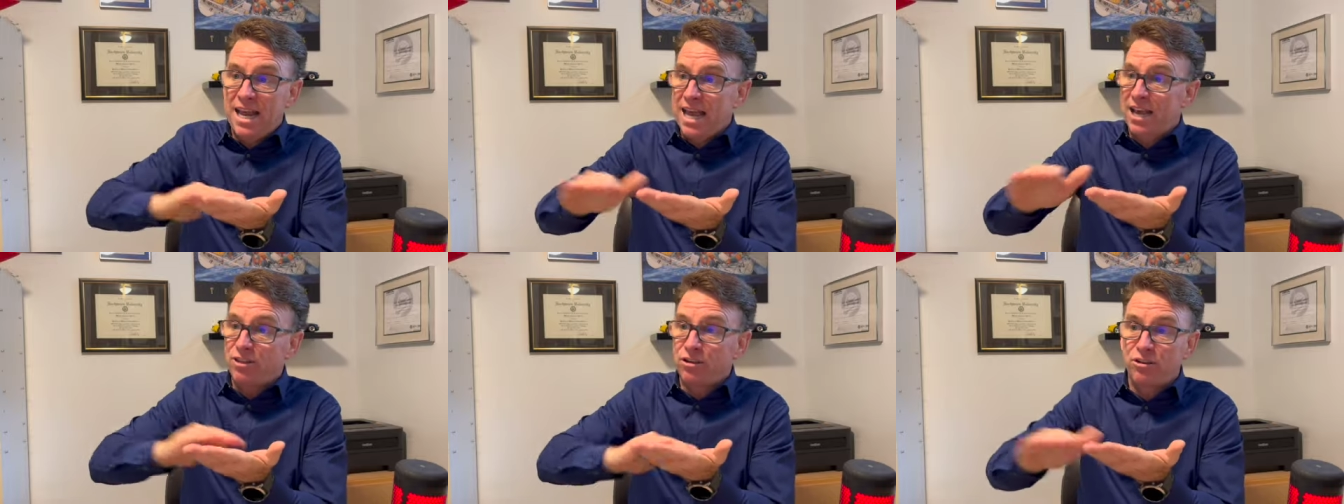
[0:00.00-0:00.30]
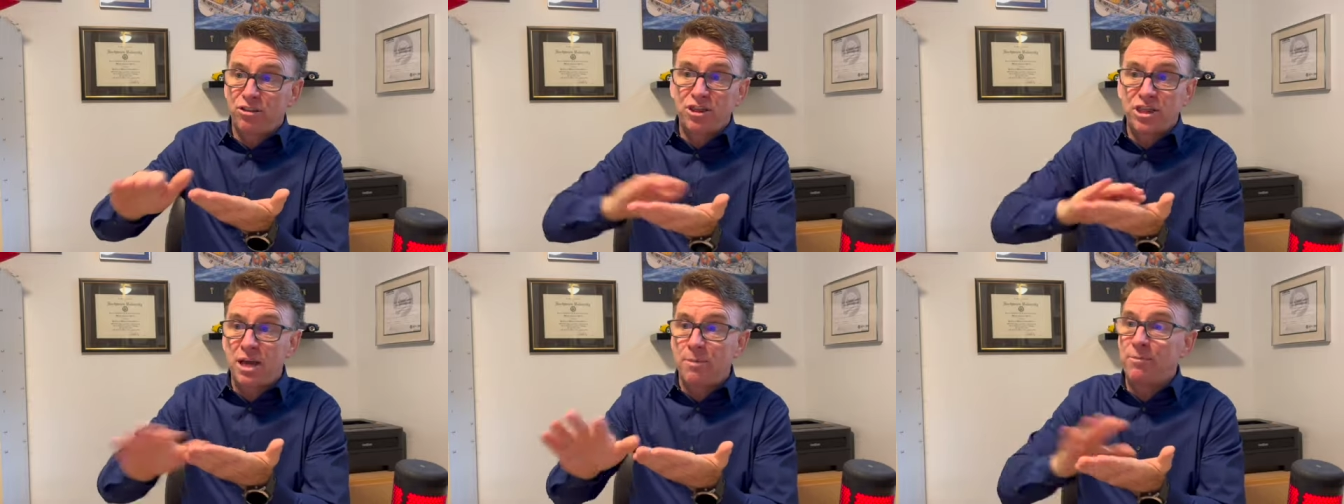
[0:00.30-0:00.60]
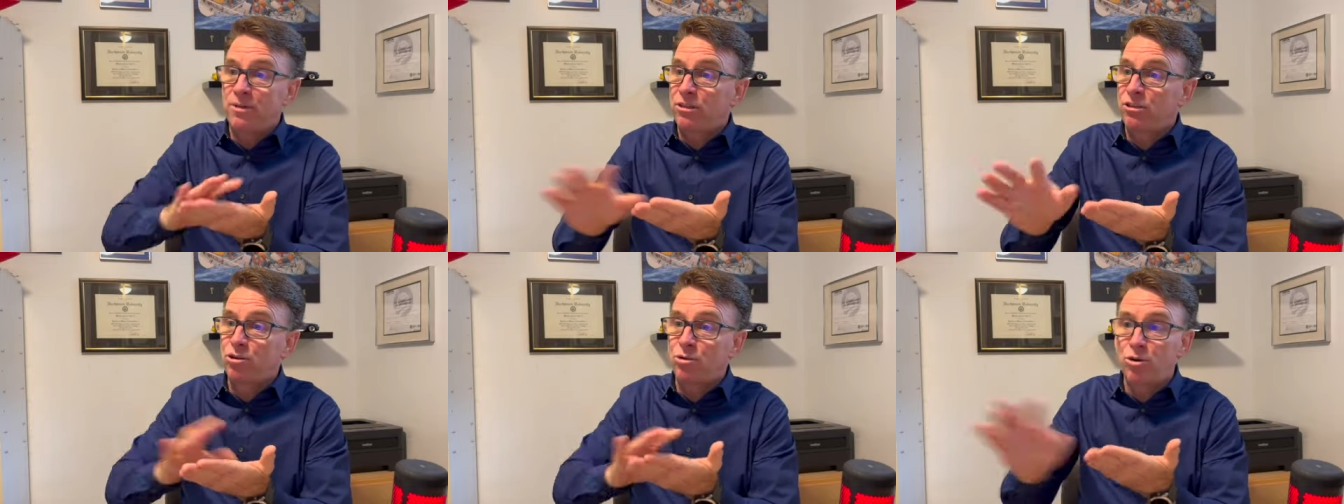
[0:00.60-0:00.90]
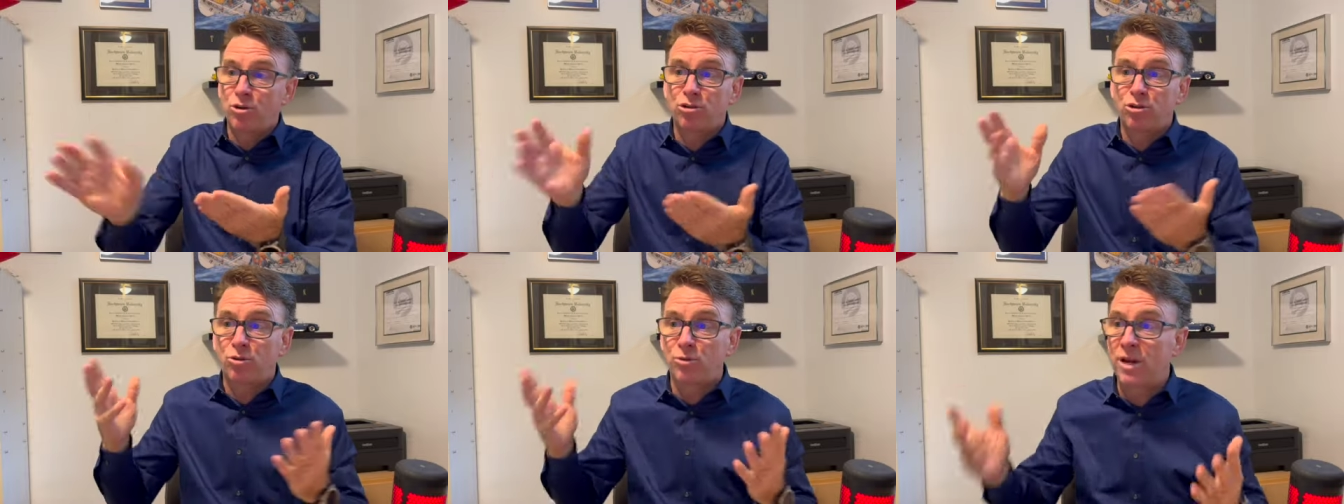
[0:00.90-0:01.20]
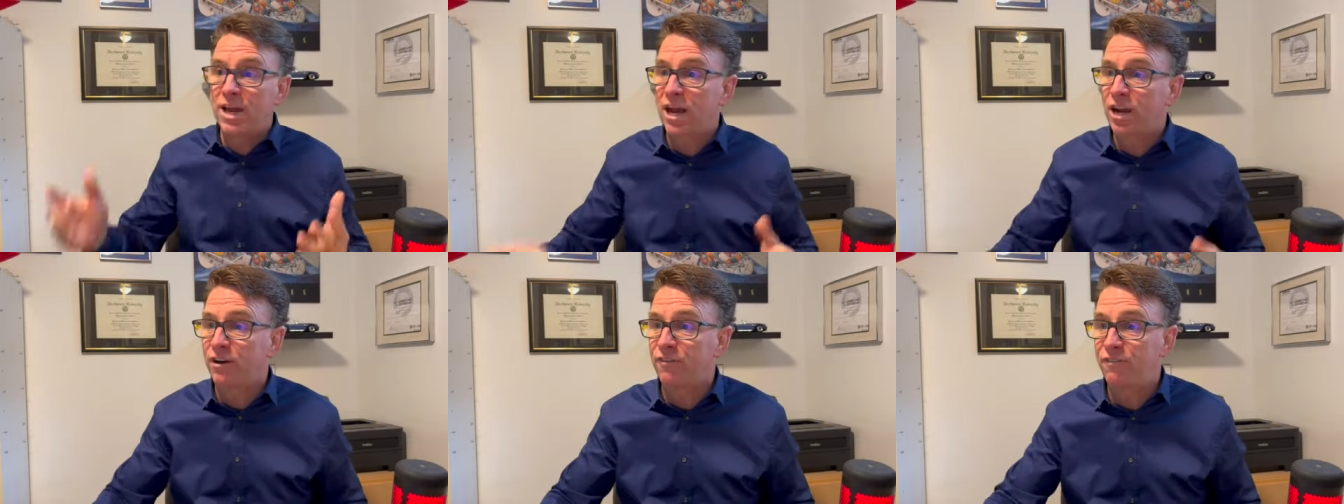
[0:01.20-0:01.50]
and they're thumbing through
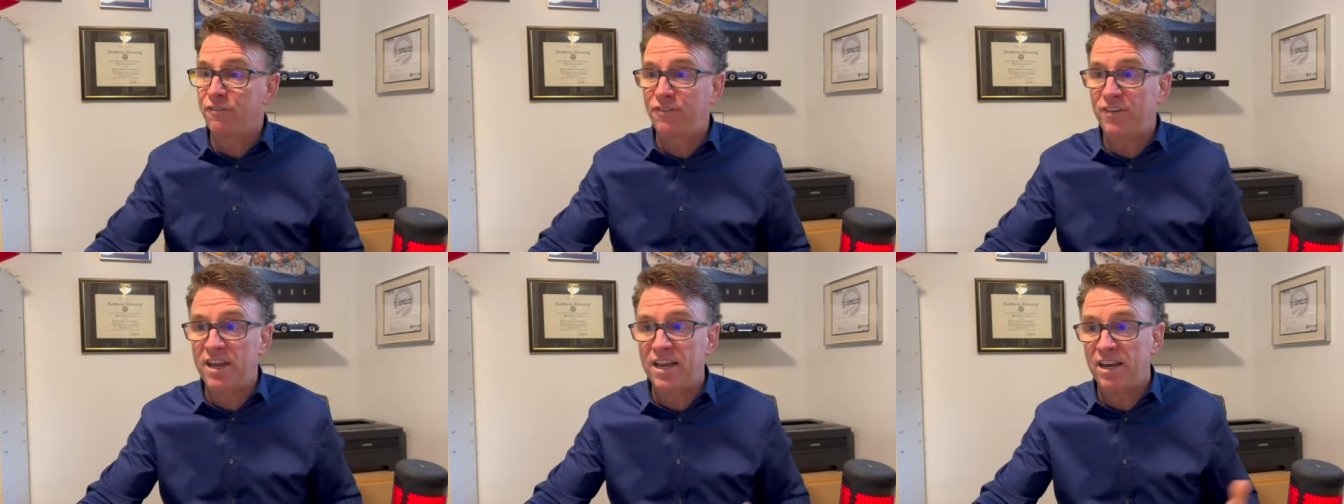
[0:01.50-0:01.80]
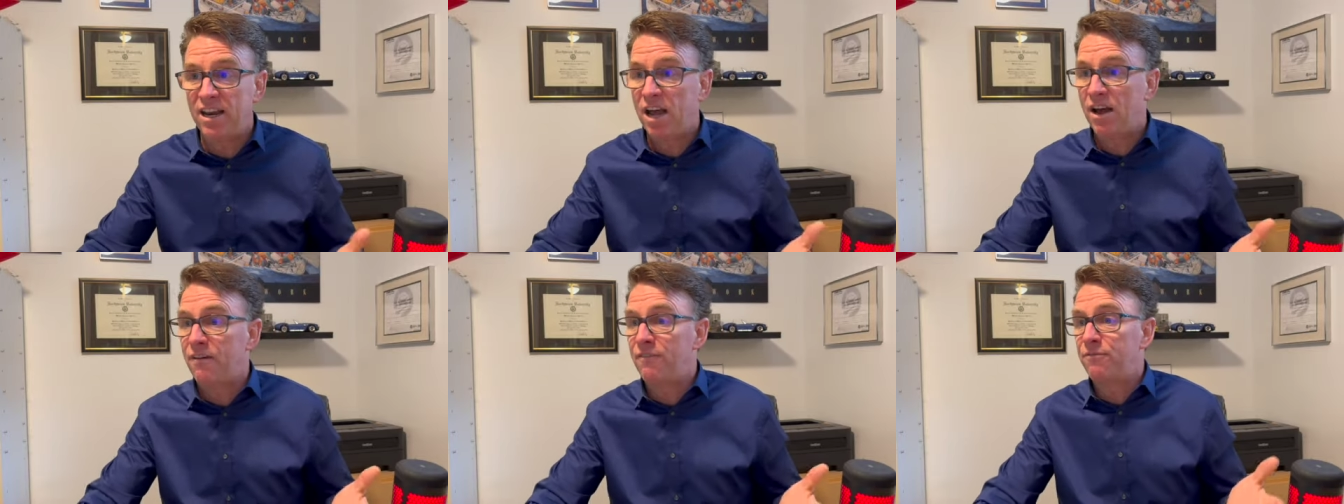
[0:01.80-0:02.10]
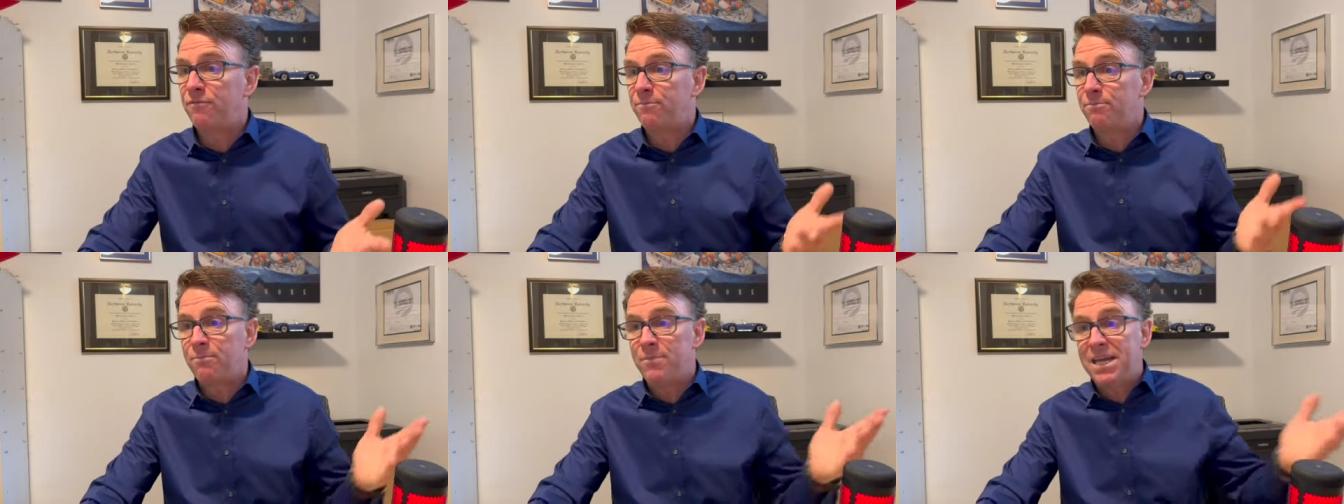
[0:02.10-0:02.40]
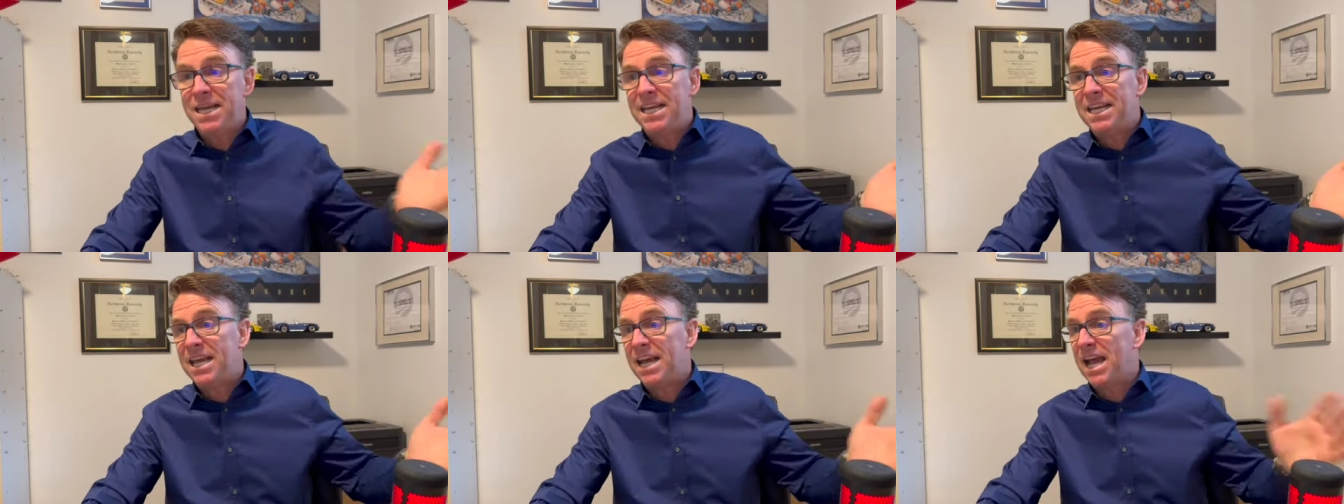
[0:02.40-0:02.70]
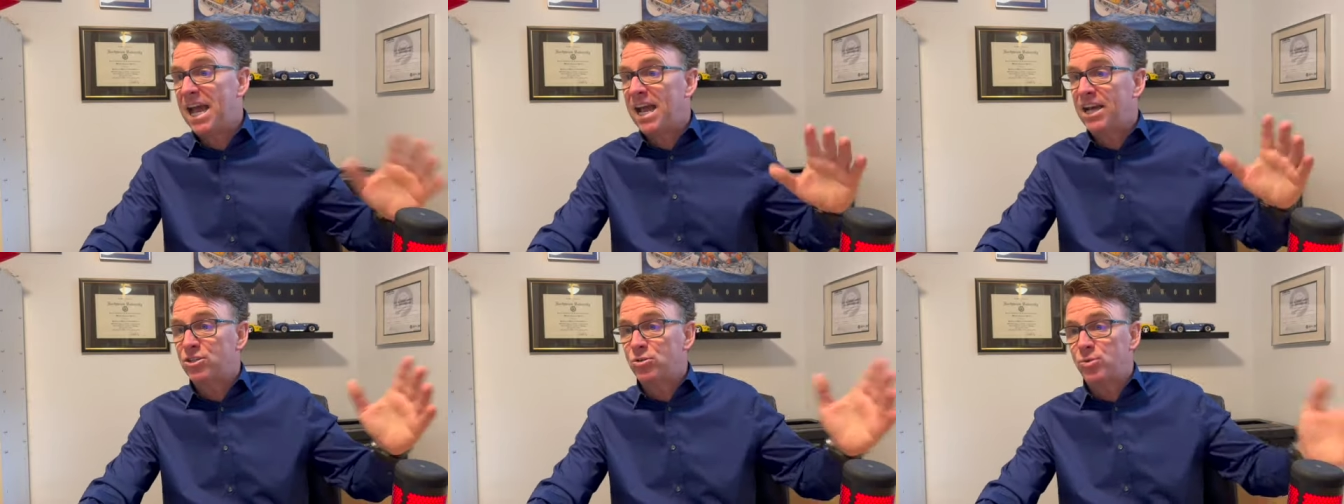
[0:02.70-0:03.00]
three hundred feet of media,
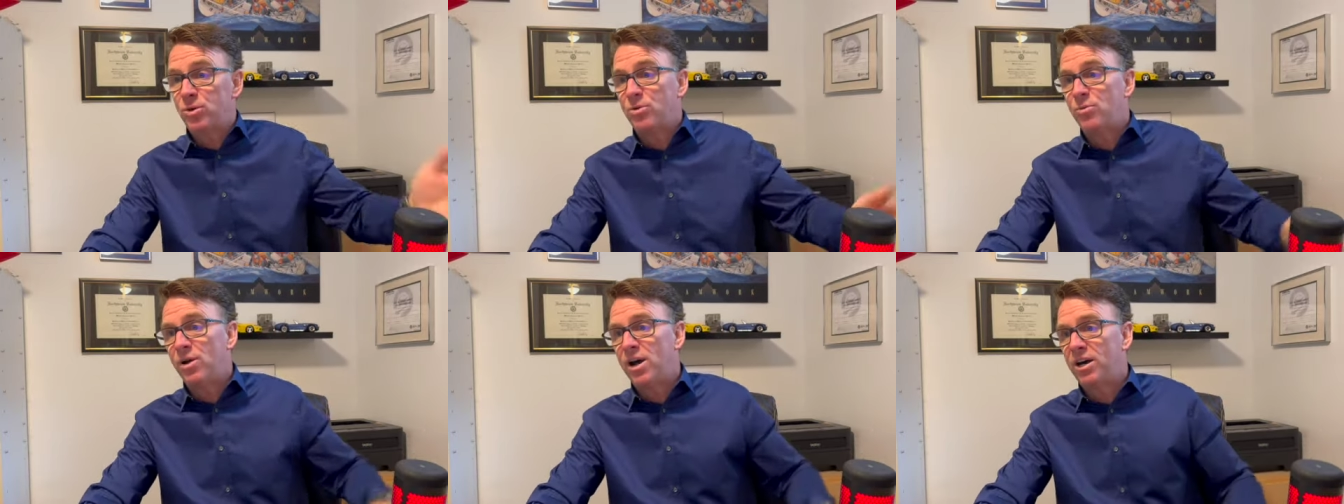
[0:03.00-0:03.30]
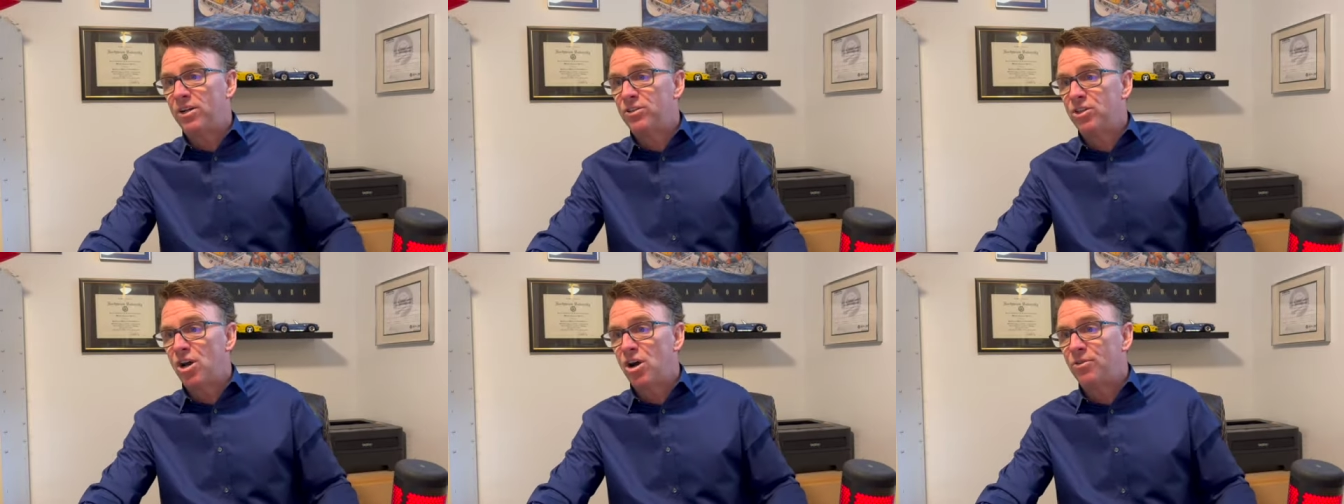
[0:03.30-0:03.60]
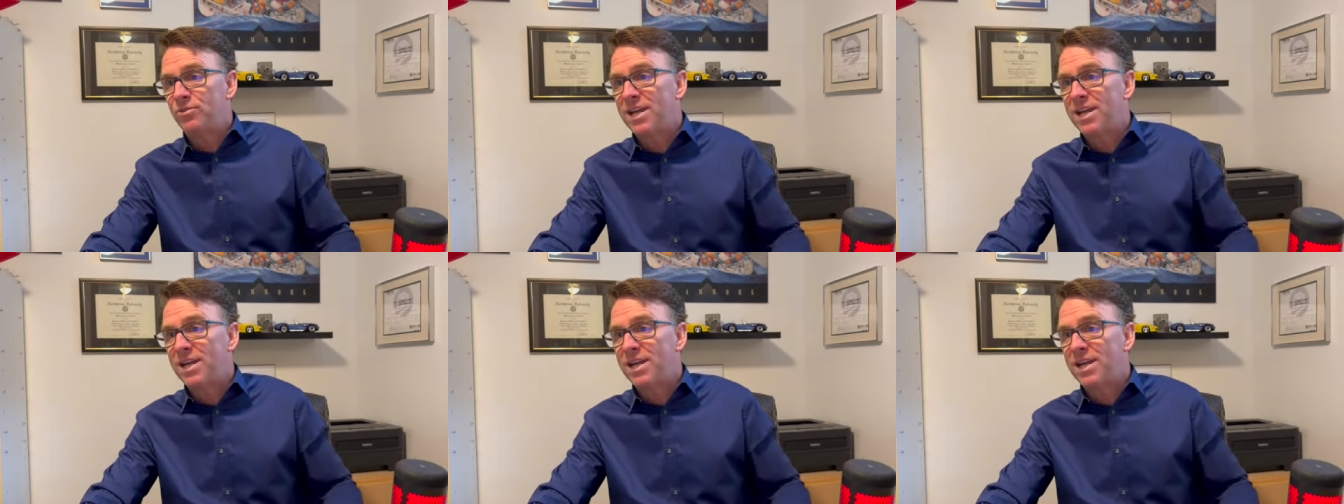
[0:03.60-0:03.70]
as we well know.